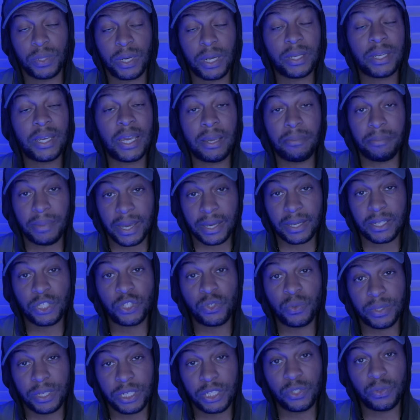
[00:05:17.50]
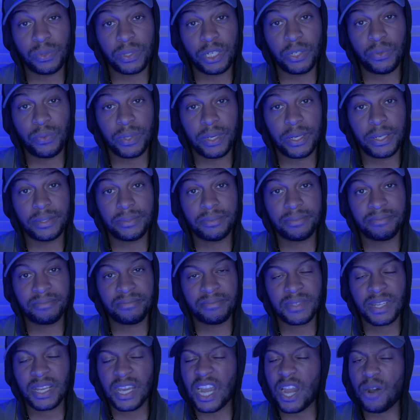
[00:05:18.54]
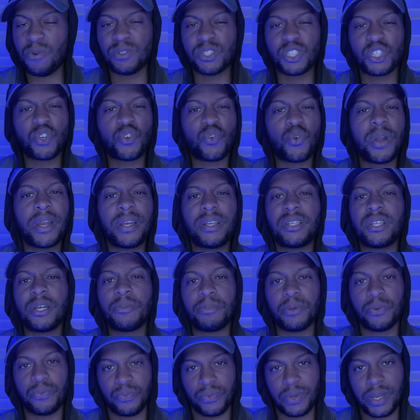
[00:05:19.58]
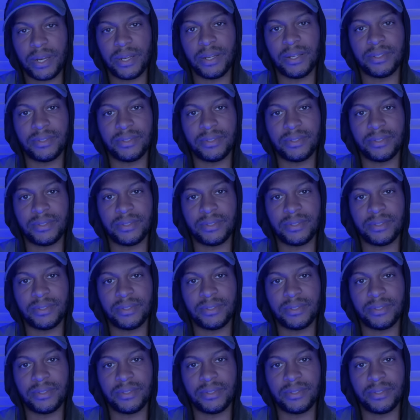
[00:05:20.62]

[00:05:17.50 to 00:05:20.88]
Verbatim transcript: came back in 2021, I was cranked up and ready.